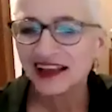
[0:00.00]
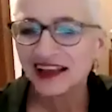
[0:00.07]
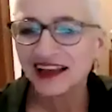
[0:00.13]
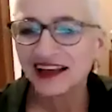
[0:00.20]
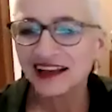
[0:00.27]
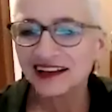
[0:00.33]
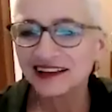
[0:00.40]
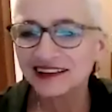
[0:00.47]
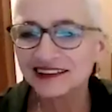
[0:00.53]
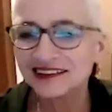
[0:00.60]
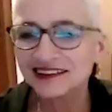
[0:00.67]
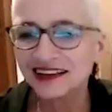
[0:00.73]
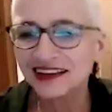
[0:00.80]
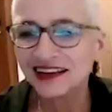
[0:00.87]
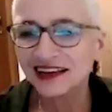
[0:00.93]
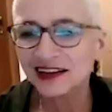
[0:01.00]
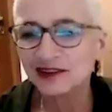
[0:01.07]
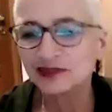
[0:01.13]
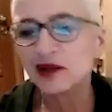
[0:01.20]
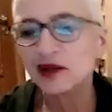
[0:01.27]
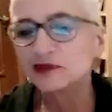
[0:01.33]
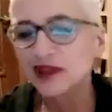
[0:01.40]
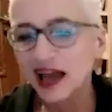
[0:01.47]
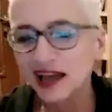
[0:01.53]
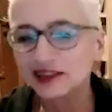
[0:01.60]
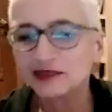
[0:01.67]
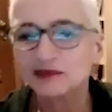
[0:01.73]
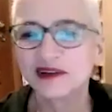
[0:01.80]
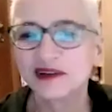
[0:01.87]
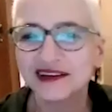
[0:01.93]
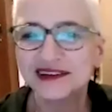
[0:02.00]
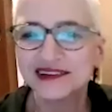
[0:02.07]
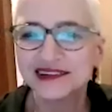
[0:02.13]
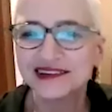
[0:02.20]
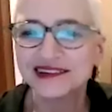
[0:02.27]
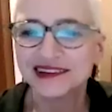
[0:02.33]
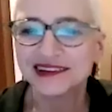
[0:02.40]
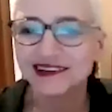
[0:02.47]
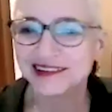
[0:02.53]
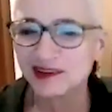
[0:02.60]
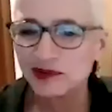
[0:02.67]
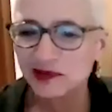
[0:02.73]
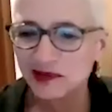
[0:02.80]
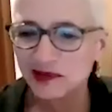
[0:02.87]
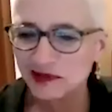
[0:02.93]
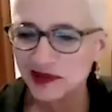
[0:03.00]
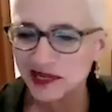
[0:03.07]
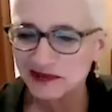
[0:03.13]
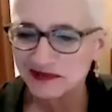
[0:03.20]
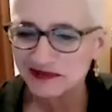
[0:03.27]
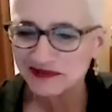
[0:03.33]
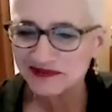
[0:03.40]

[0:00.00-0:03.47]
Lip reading: And if I'm not, please excuse me.